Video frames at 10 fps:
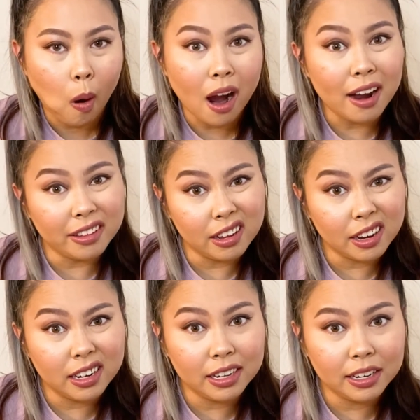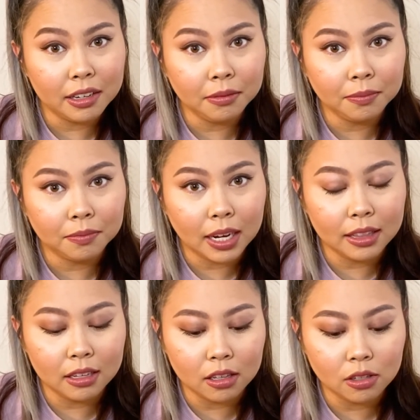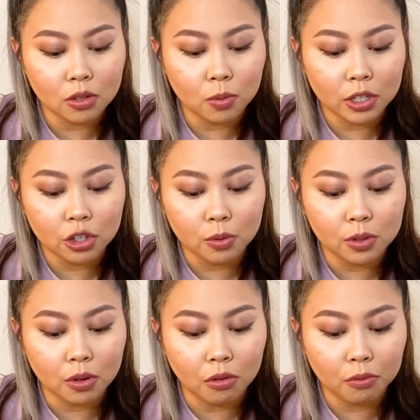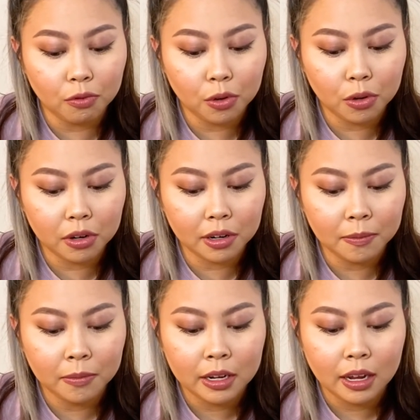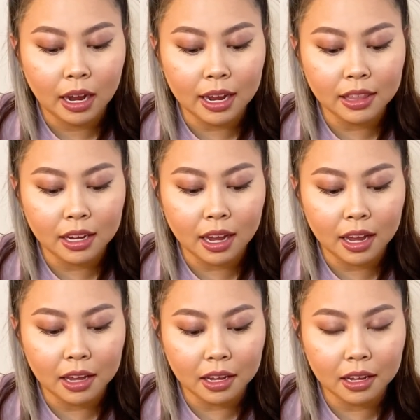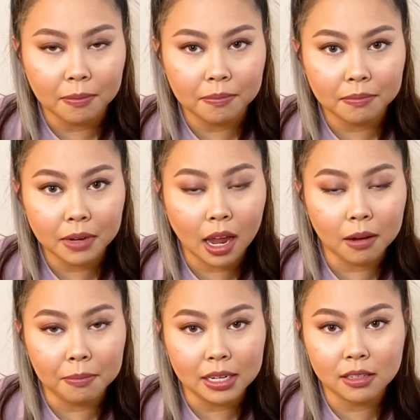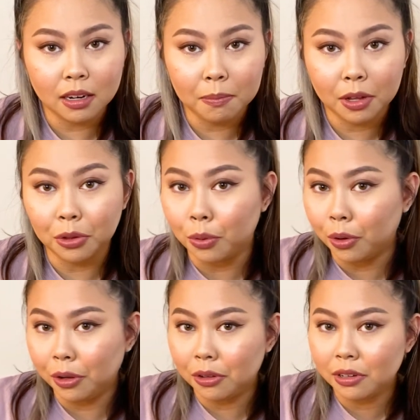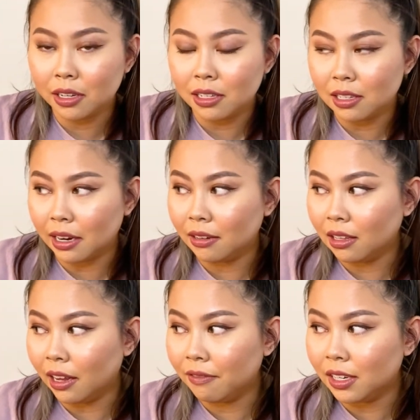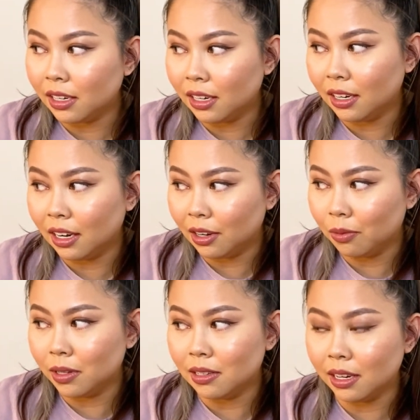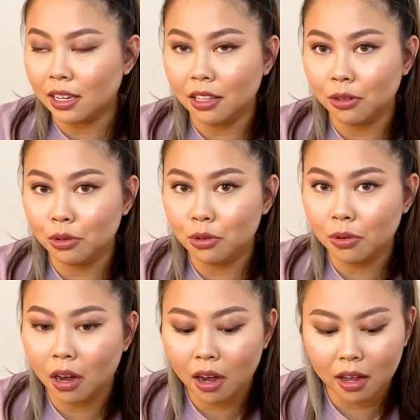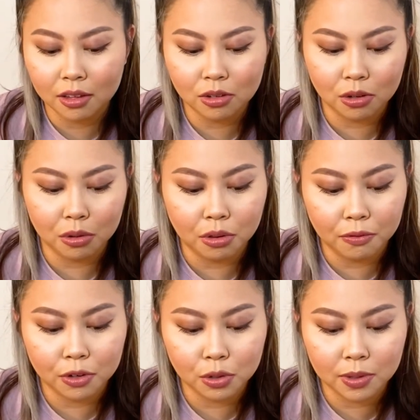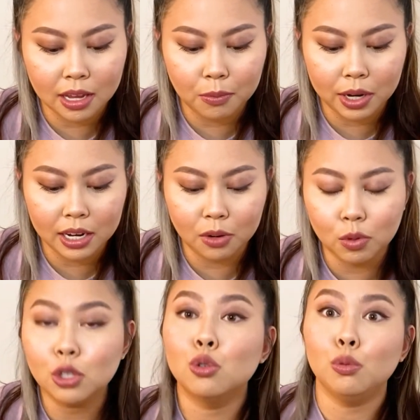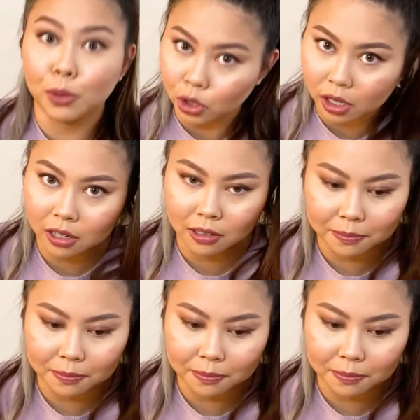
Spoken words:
I think I did. I think this is what she was going for. I think I kind of messed up on the oil because I left it and it was like a little too hot. So the first one that went in was super dark.